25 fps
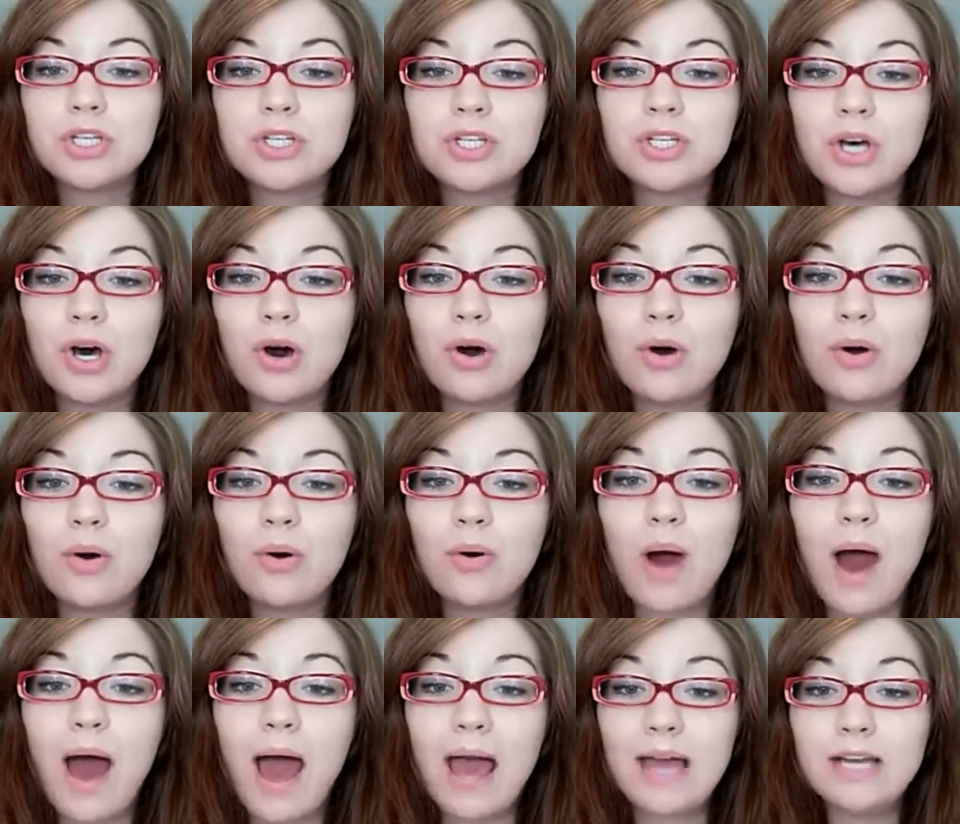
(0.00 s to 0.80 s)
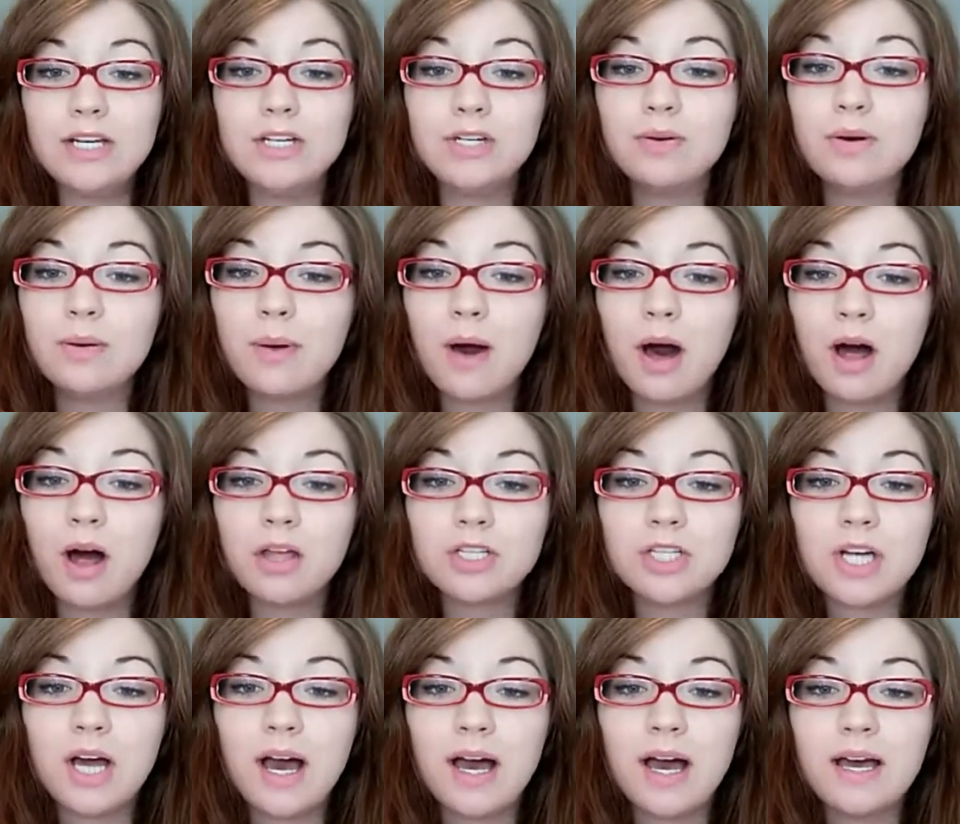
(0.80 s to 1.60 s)
So I do
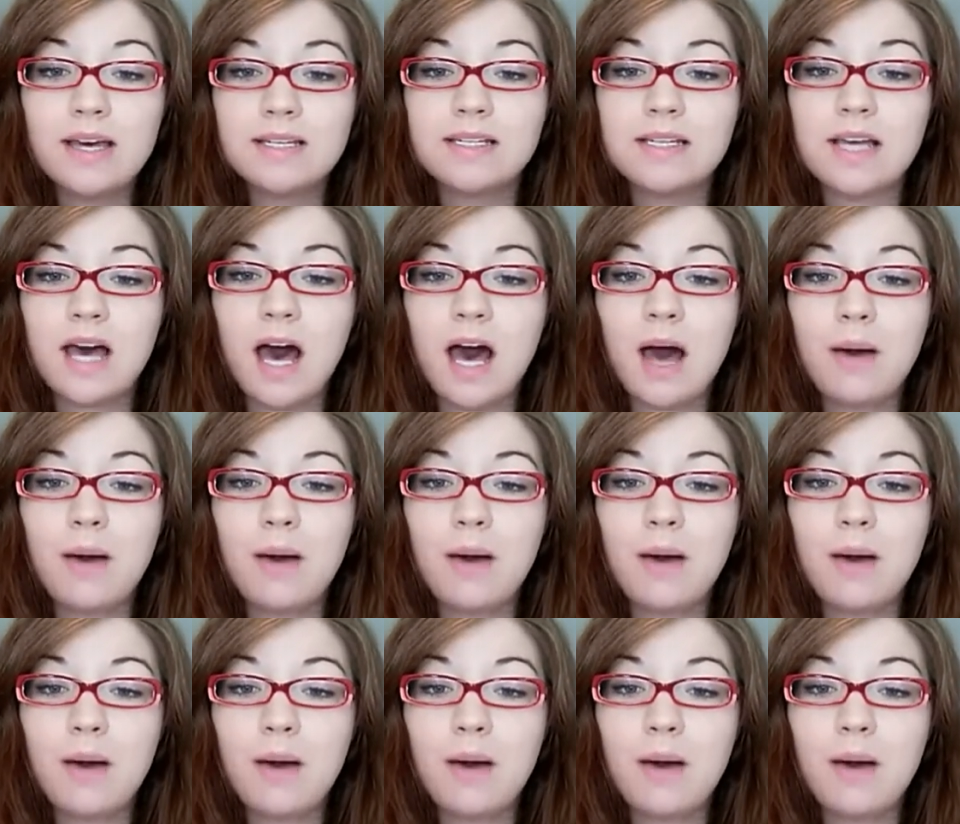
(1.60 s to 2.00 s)
apologize.